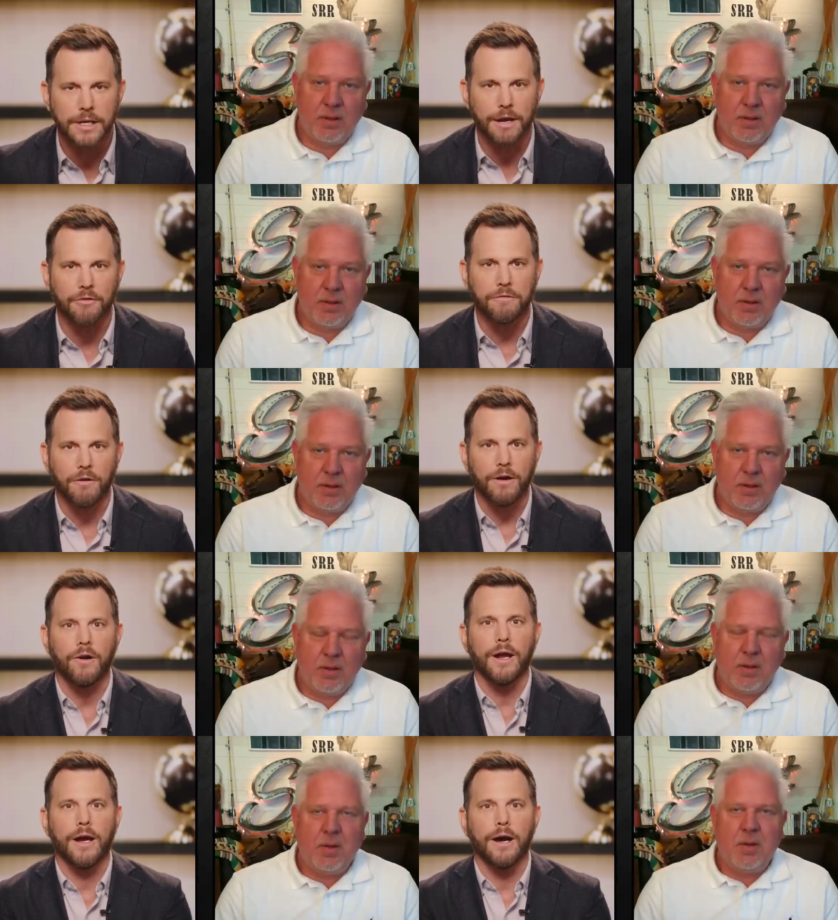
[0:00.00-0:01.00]
Speaker 1: at every front
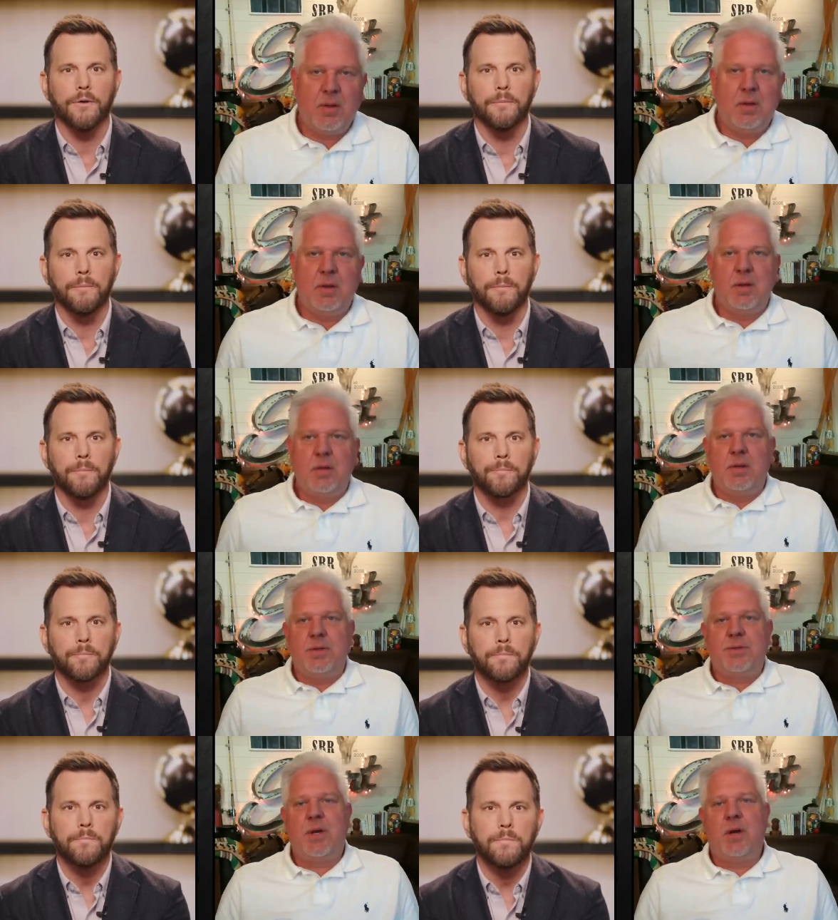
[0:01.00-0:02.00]
right now.
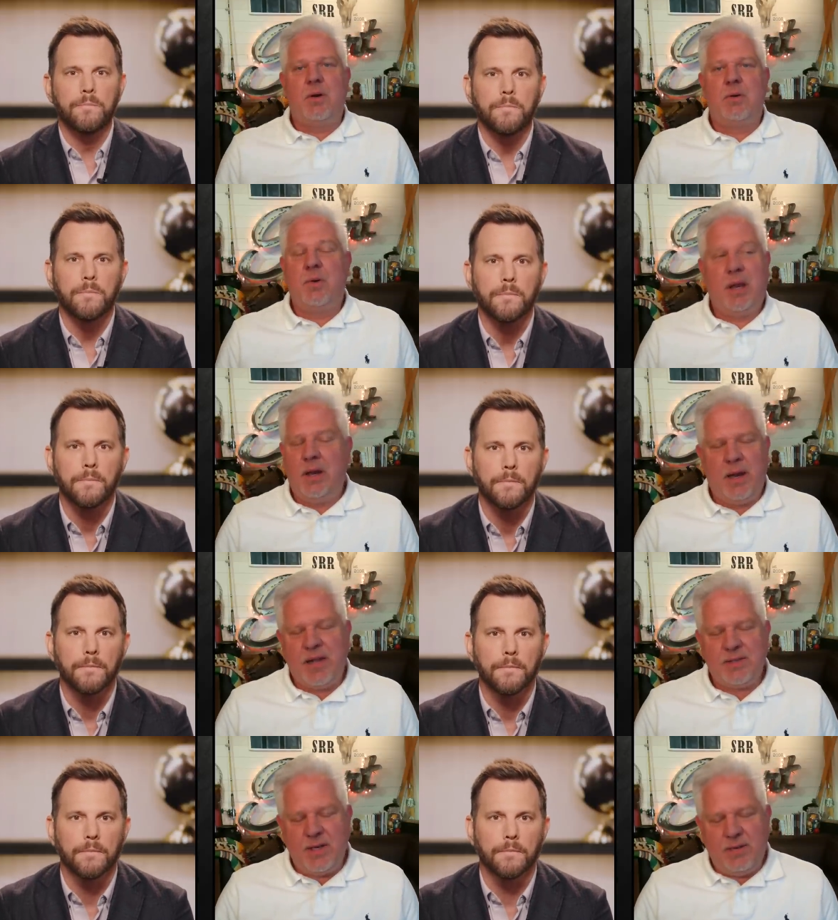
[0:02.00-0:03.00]
Speaker 2: So, and it
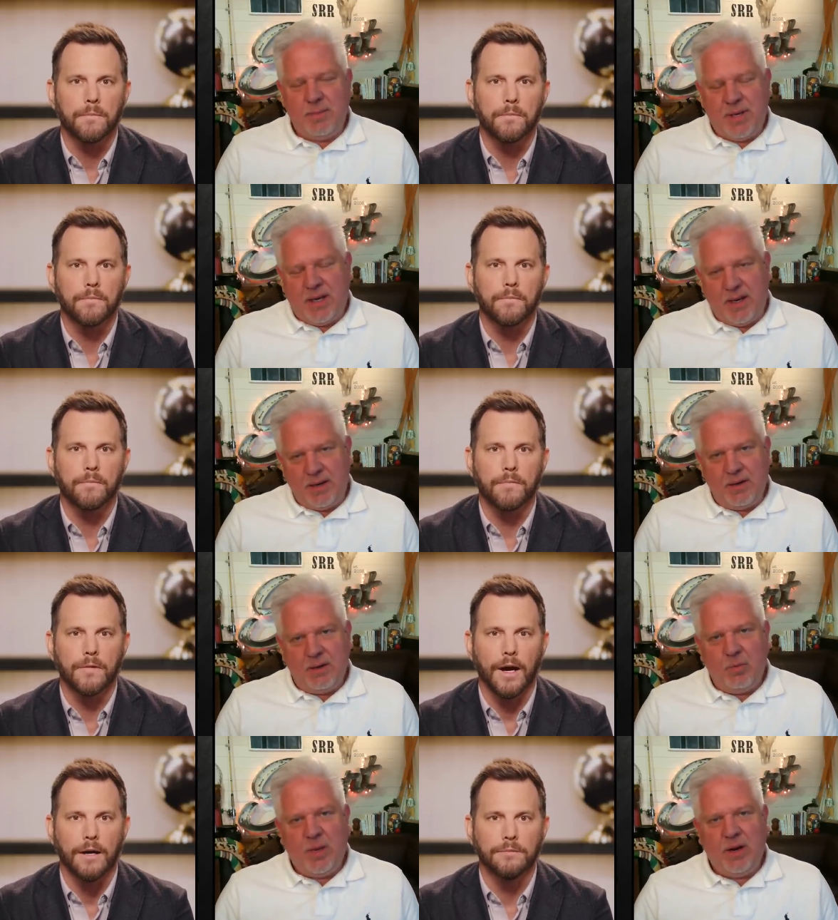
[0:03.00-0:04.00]
hasn't even begun.
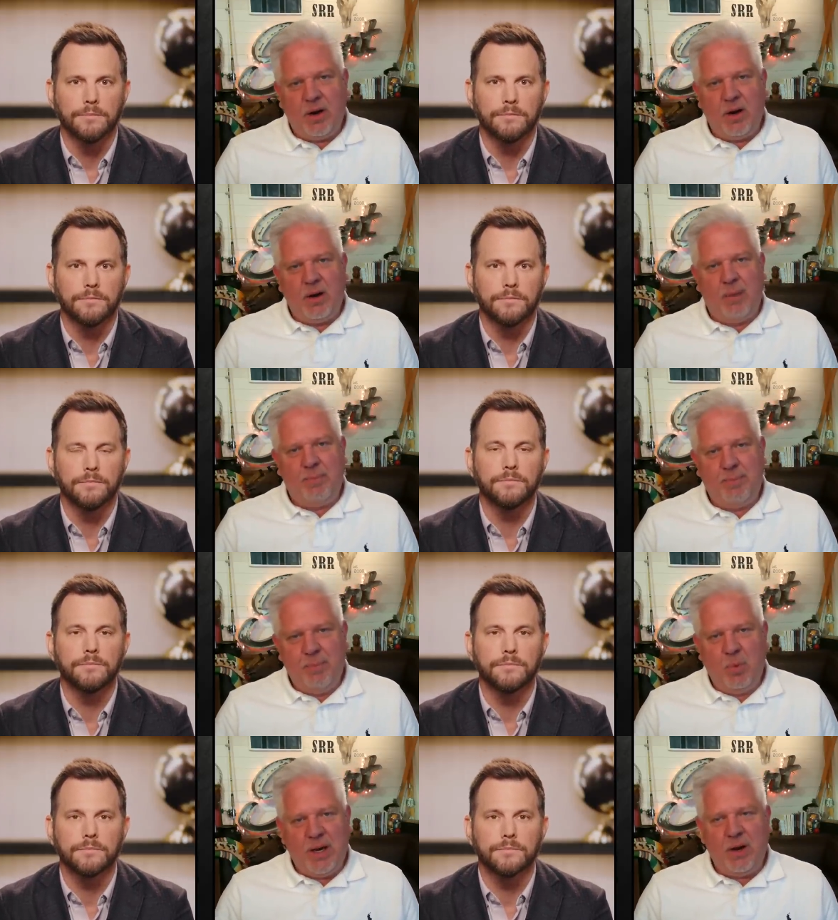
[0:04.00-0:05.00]
Yeah. We are uh, we